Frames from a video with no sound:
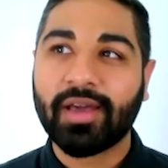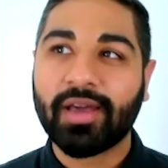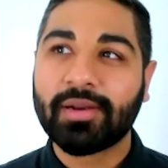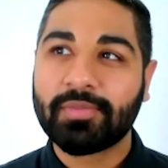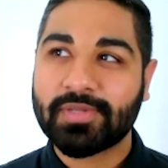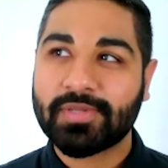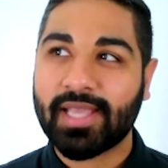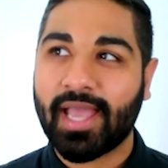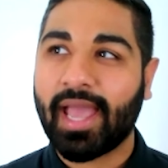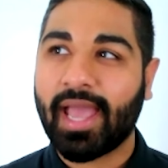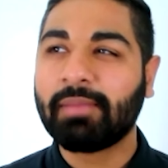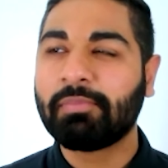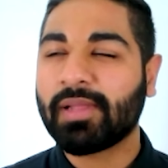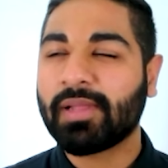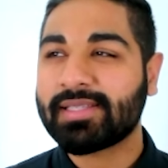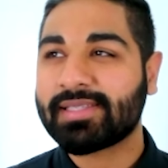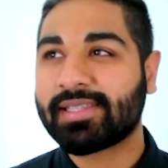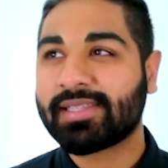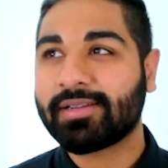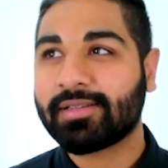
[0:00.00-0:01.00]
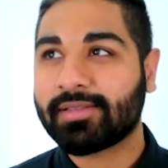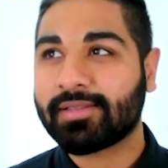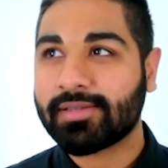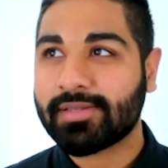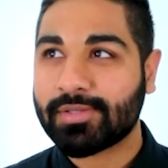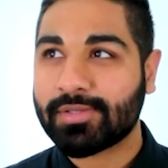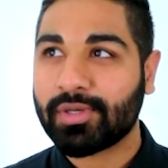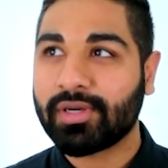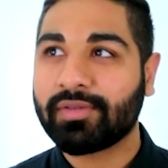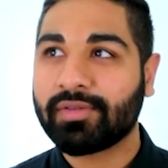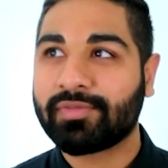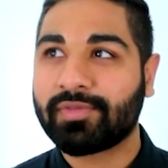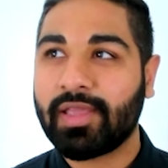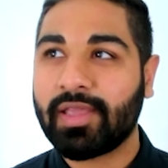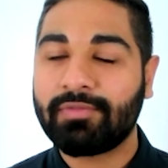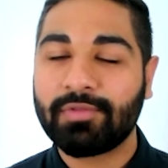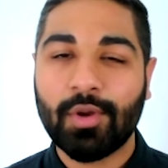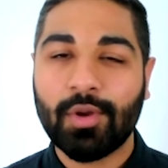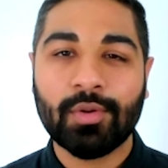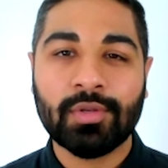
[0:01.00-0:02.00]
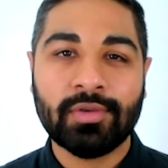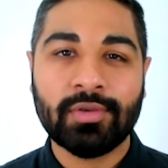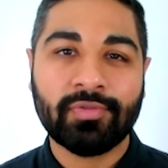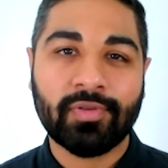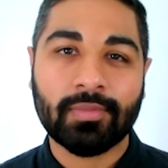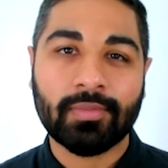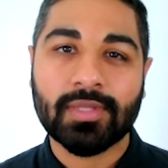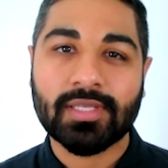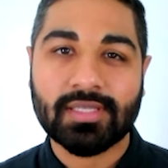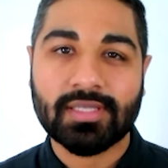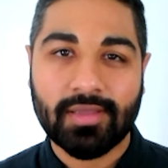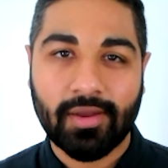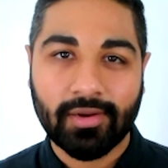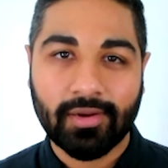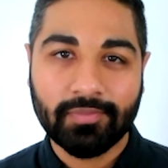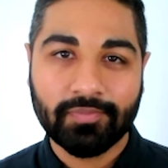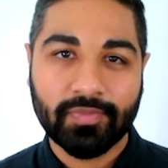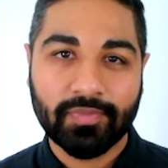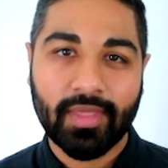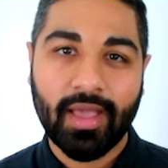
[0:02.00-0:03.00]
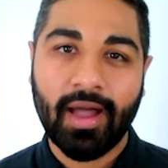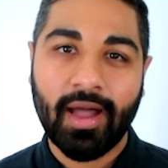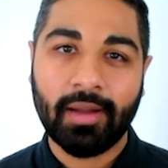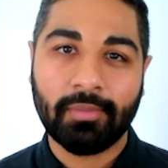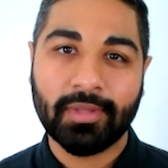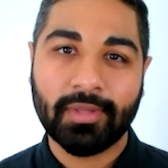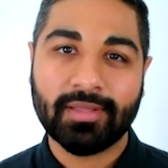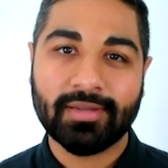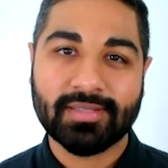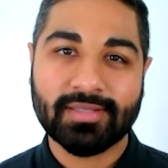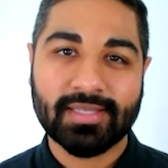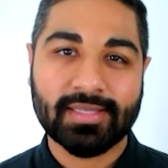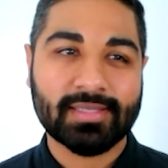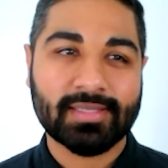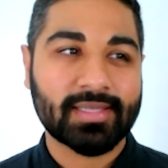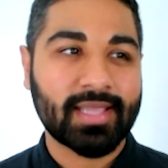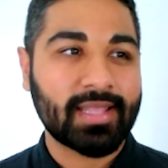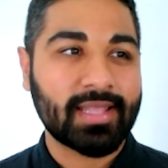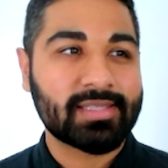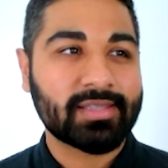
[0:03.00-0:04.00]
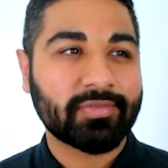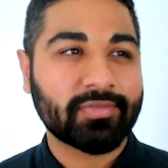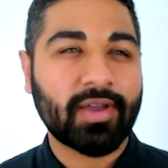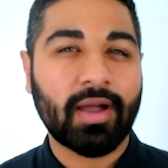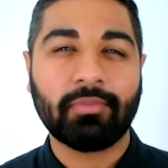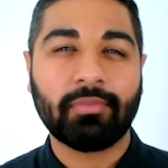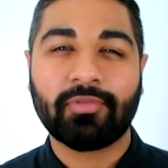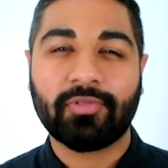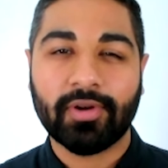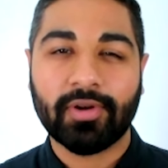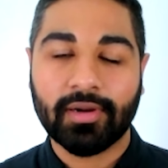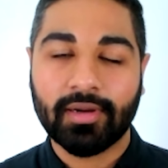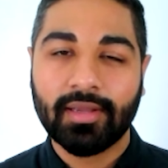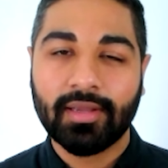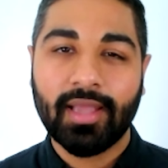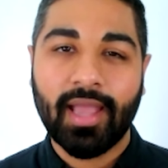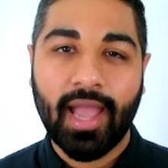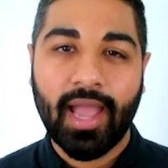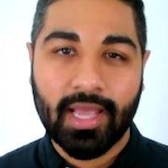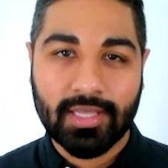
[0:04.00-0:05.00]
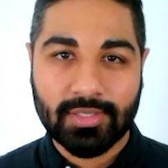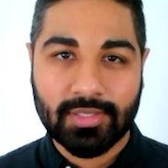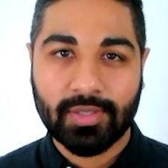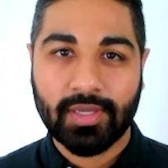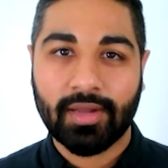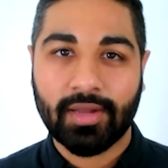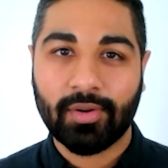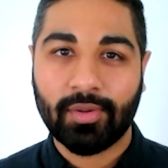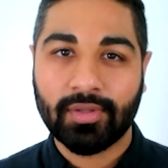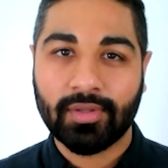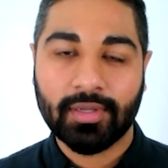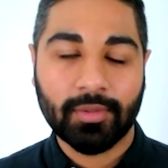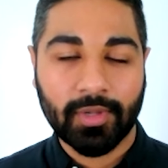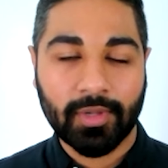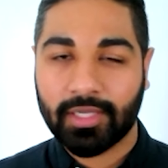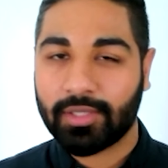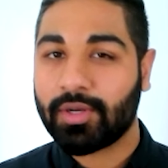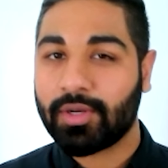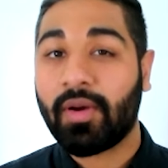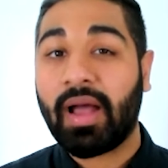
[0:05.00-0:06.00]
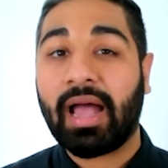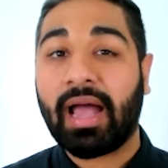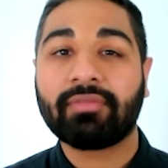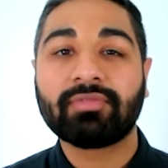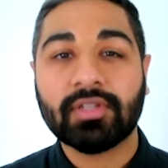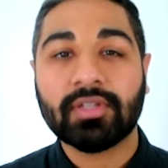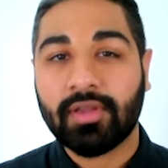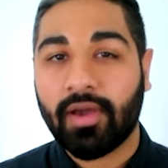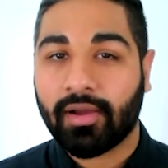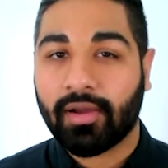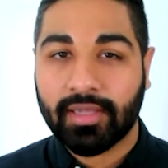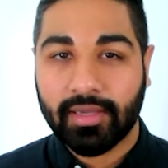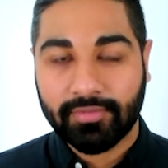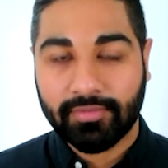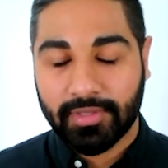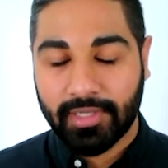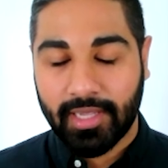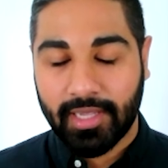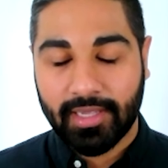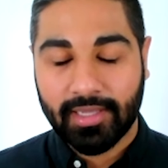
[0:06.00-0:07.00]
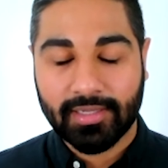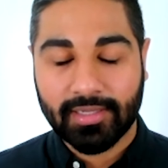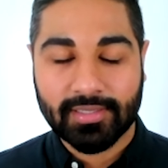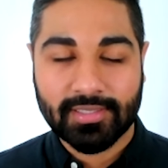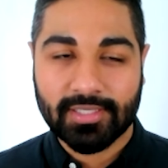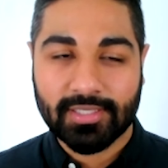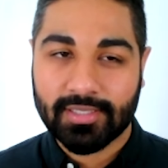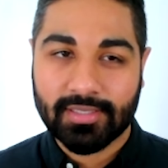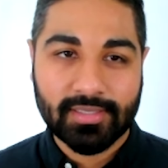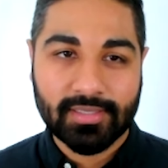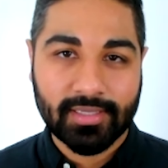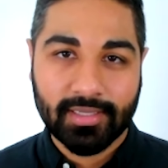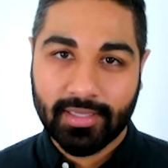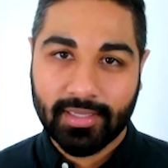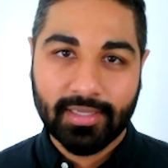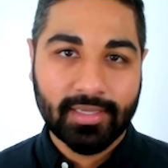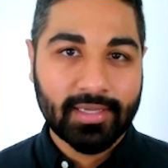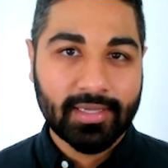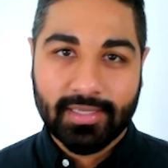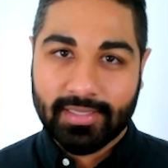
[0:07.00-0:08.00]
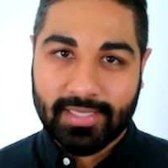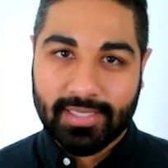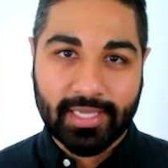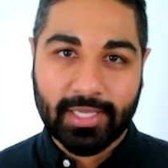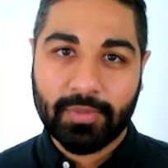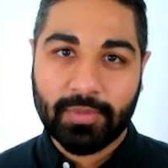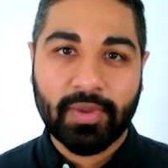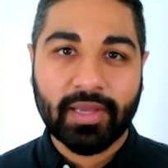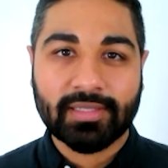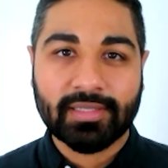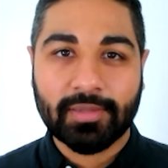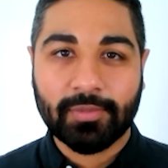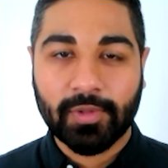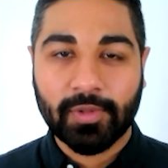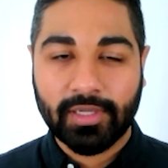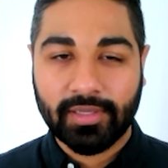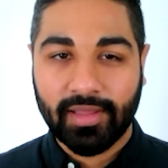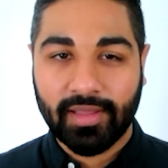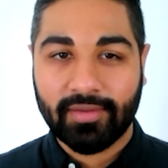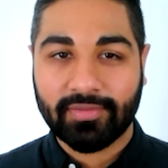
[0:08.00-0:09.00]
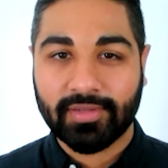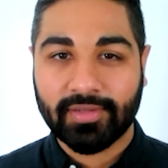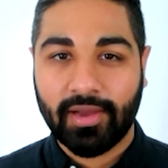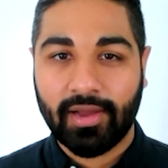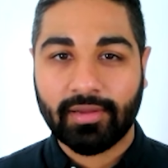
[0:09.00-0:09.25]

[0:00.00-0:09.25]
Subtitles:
100%. And plus they're sort of, they've known you from the start. And there's this sense of comfort as you get older where you don't have to talk every day. And it's just, it's like you picked up where you left